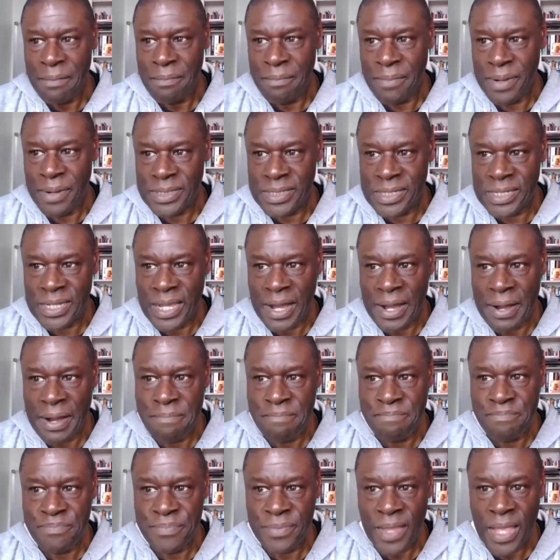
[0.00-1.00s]
But
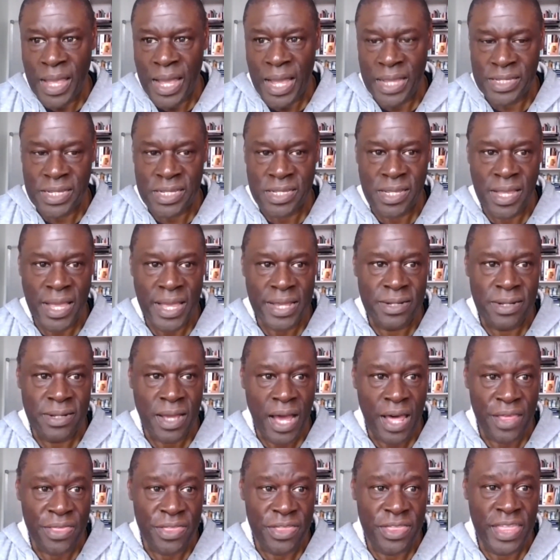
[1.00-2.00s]
as I said,
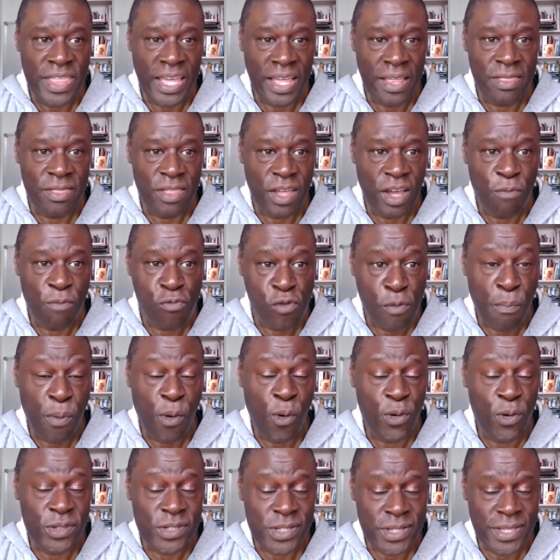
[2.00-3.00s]
I think the
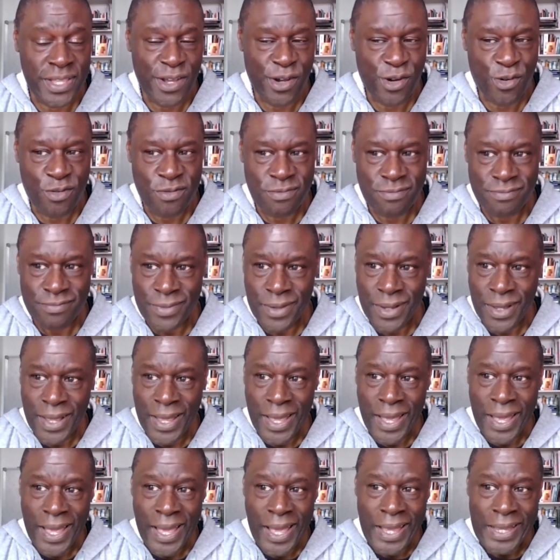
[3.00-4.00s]
report still
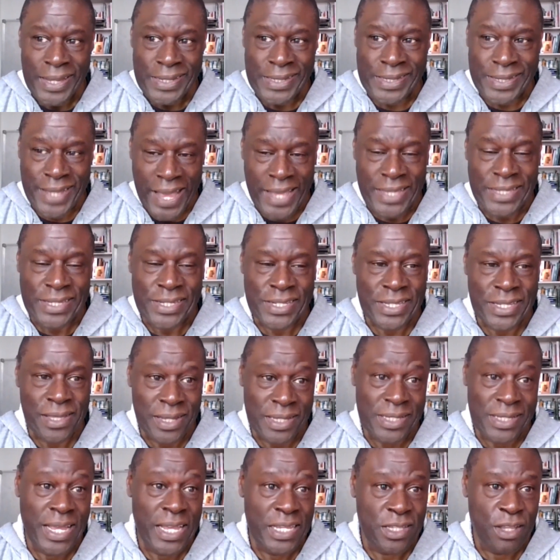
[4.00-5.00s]
stands
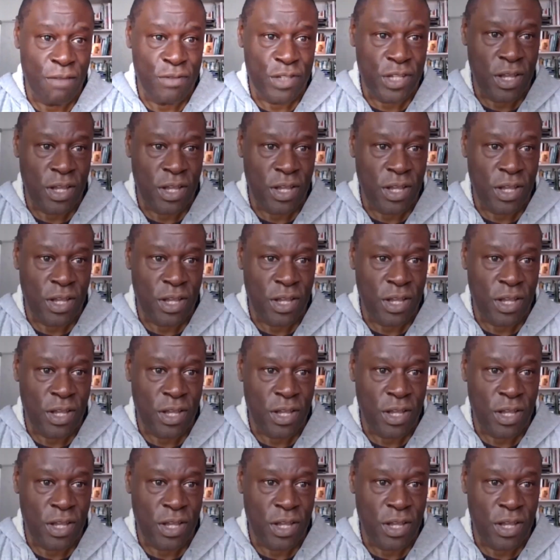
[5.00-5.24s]
the test of